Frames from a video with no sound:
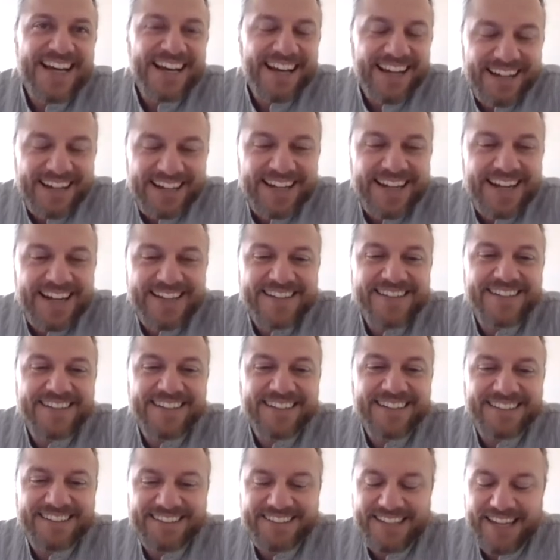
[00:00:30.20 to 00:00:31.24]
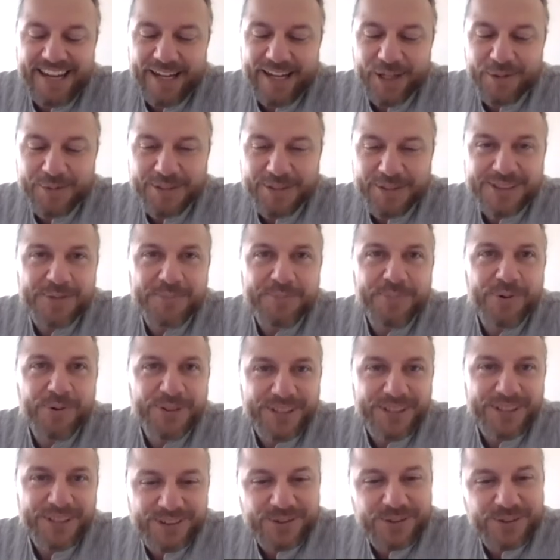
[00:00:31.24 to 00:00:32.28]
highlighting elements
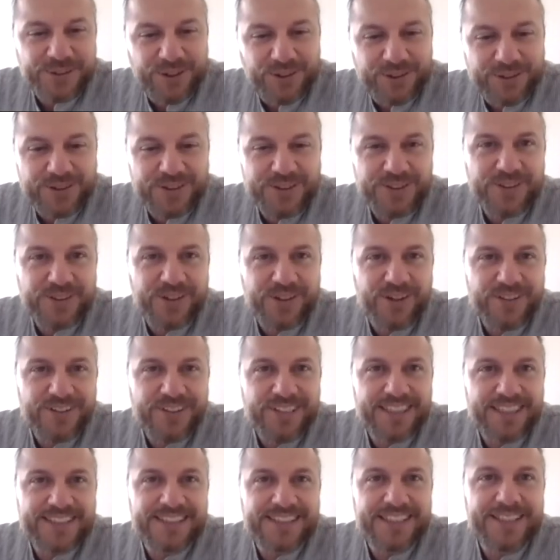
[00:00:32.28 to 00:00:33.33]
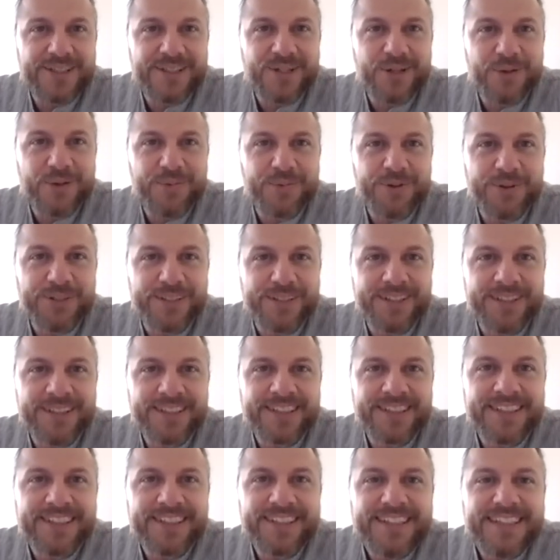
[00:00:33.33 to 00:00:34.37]
important to culture, context, and community.
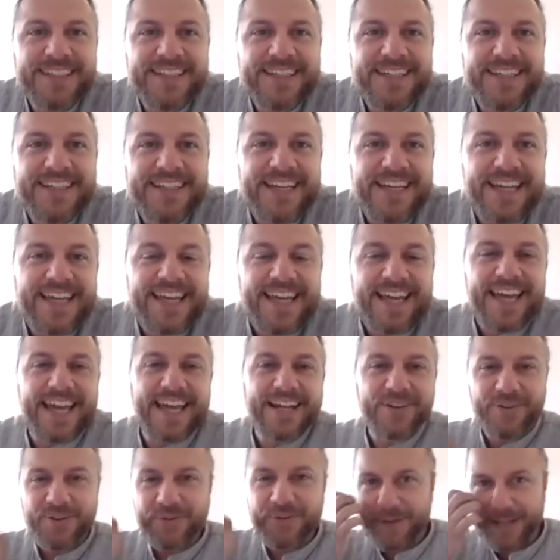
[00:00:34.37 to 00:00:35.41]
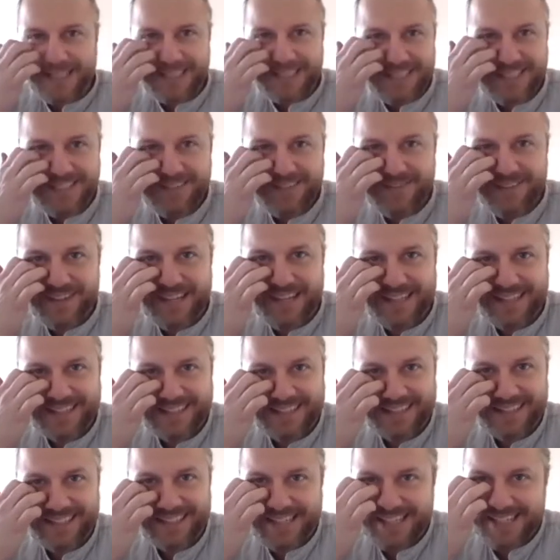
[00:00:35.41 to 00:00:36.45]
And on the basis of that
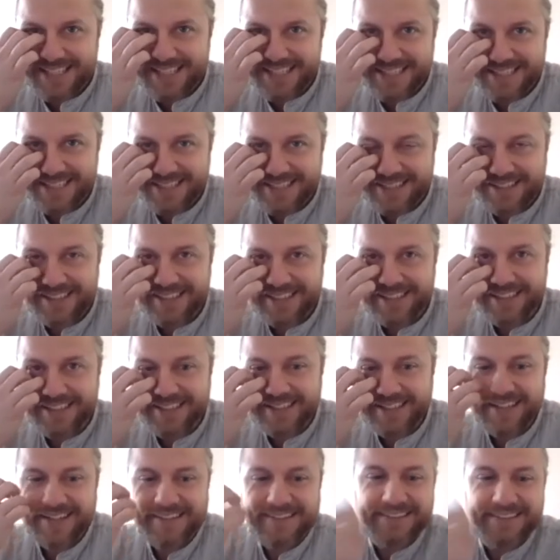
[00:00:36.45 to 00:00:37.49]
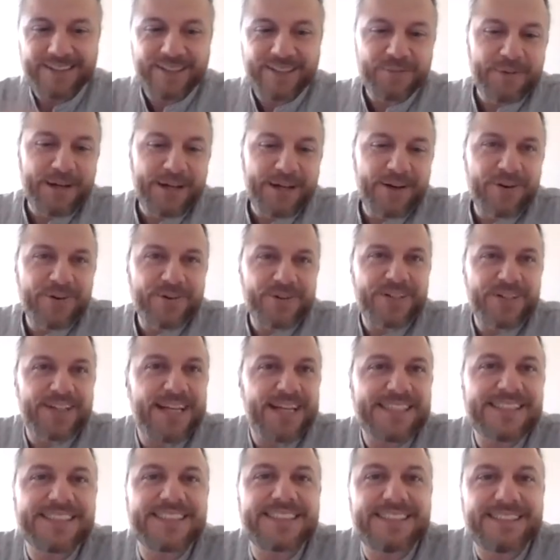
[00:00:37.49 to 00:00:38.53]
case study, think about
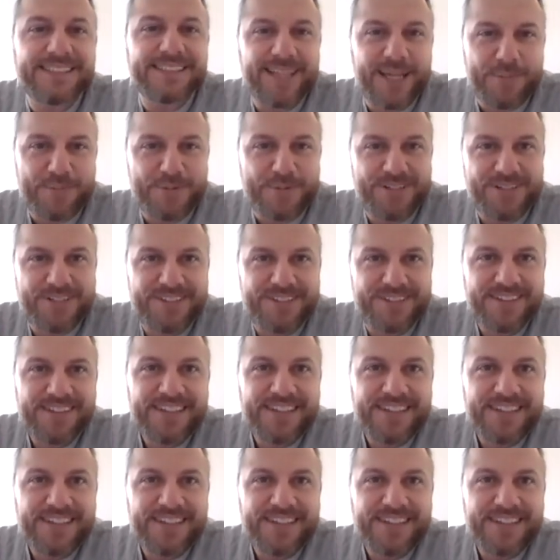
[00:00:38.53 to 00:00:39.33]
next steps.